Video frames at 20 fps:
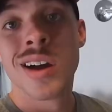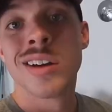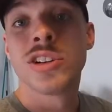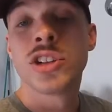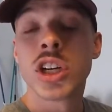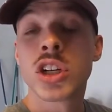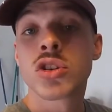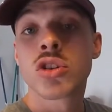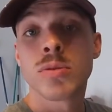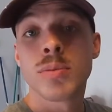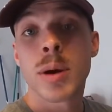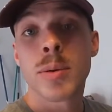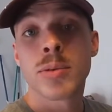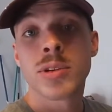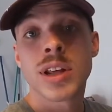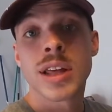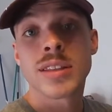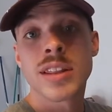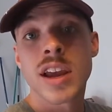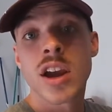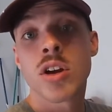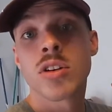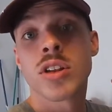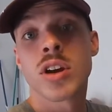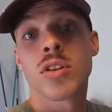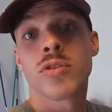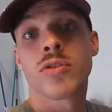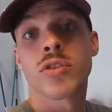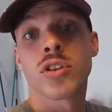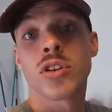Just remember that they are
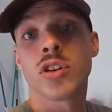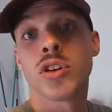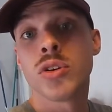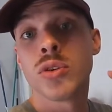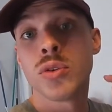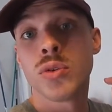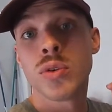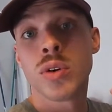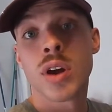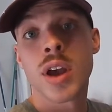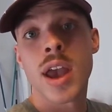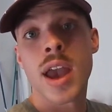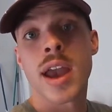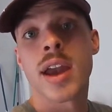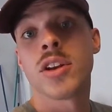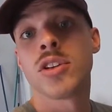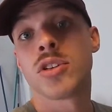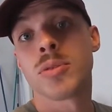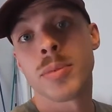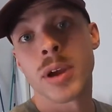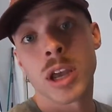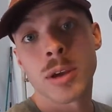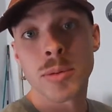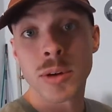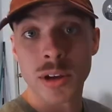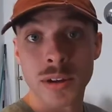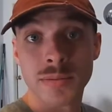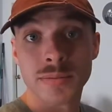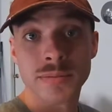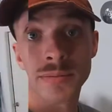there for you and your
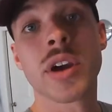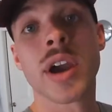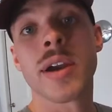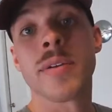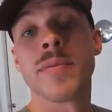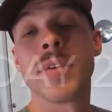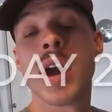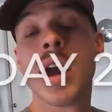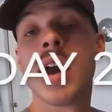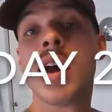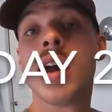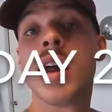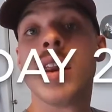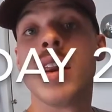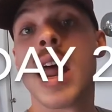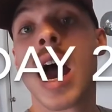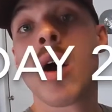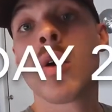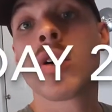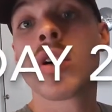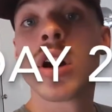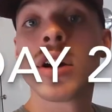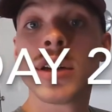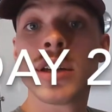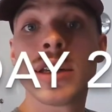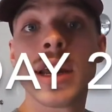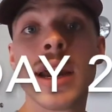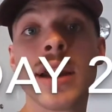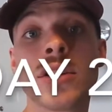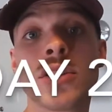baby. Okay, now we're on to
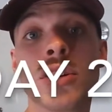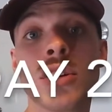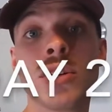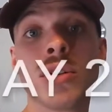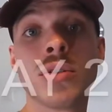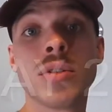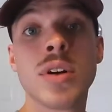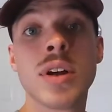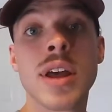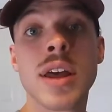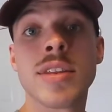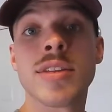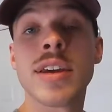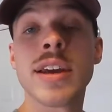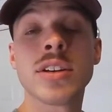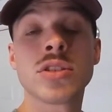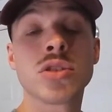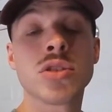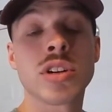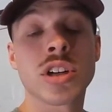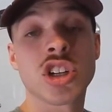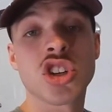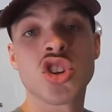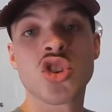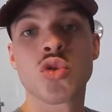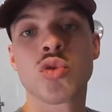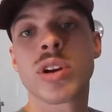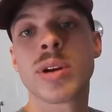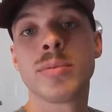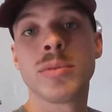day 2. Things are
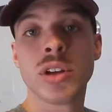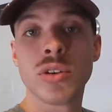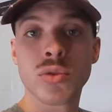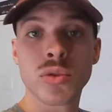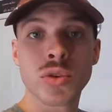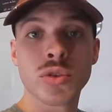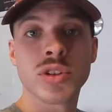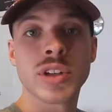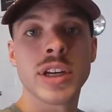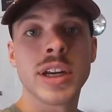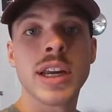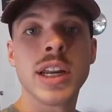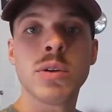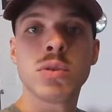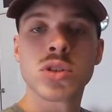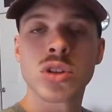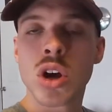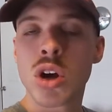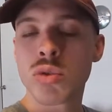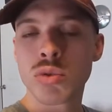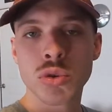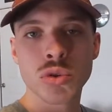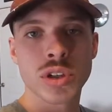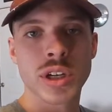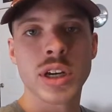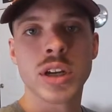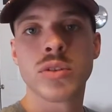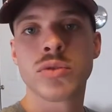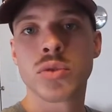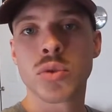extremely routine. It was all
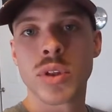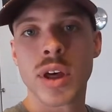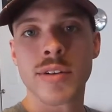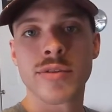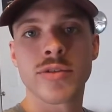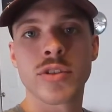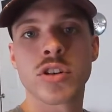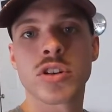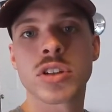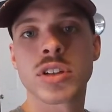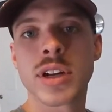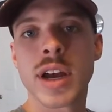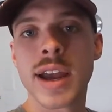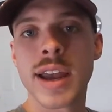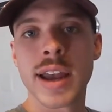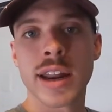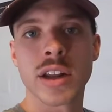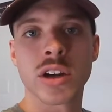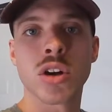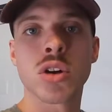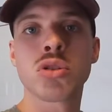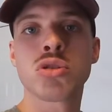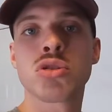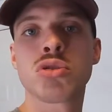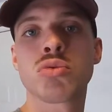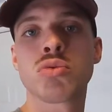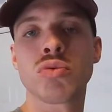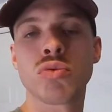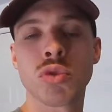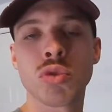routine through that first night, and it
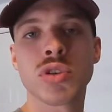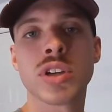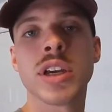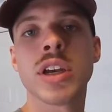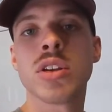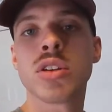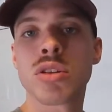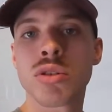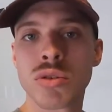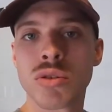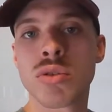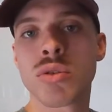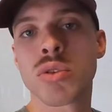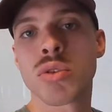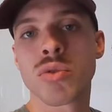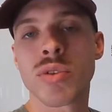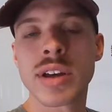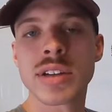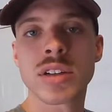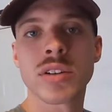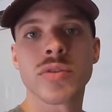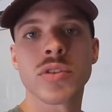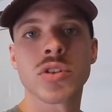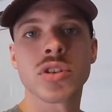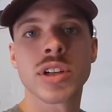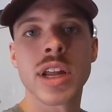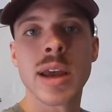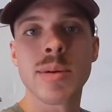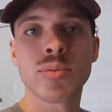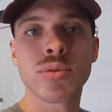goes routine through the rest of your
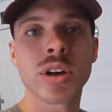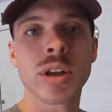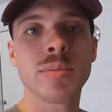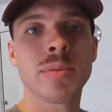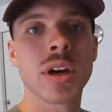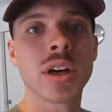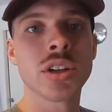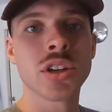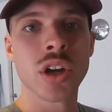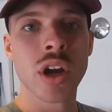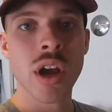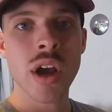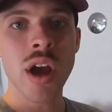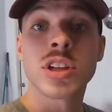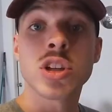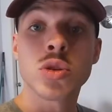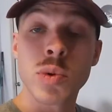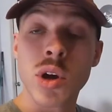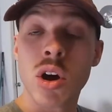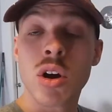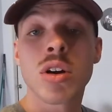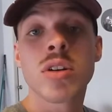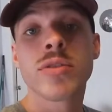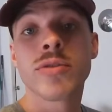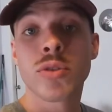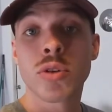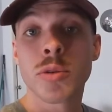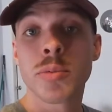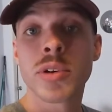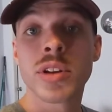stay pretty much. Since we are
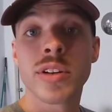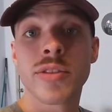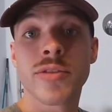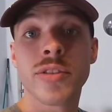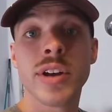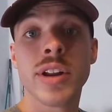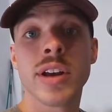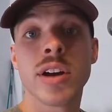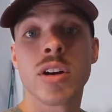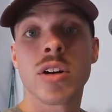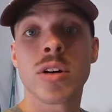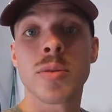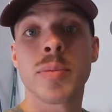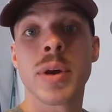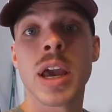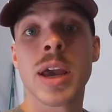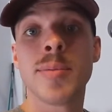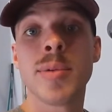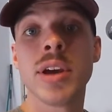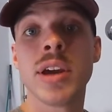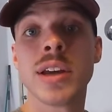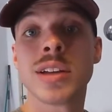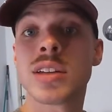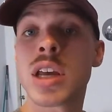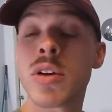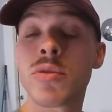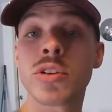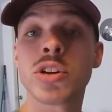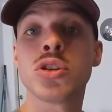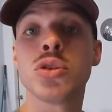formula feeding our baby, it's
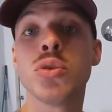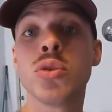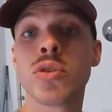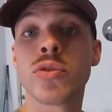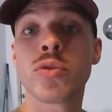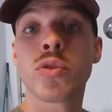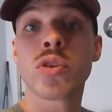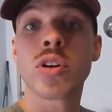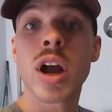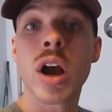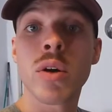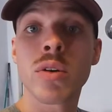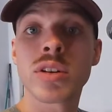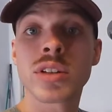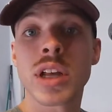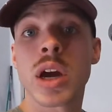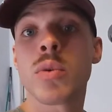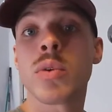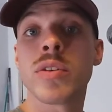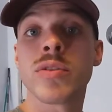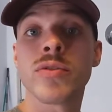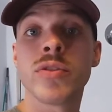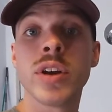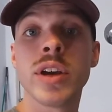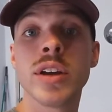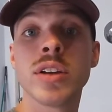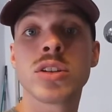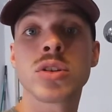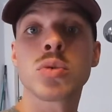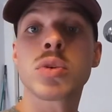every 2 to 4 hours that we
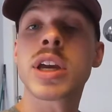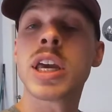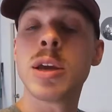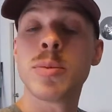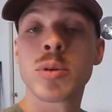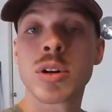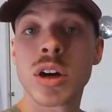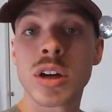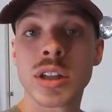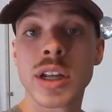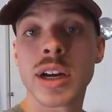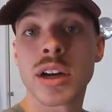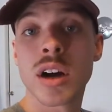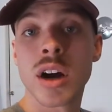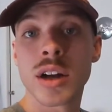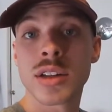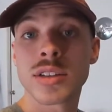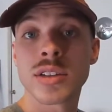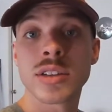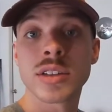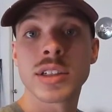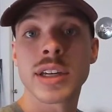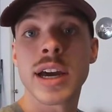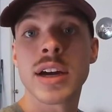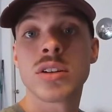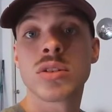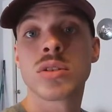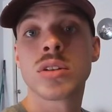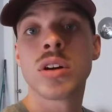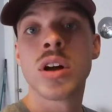feed, so we're keeping on that constant
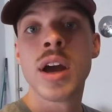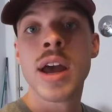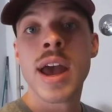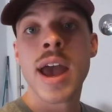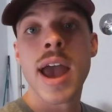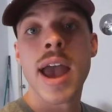schedule.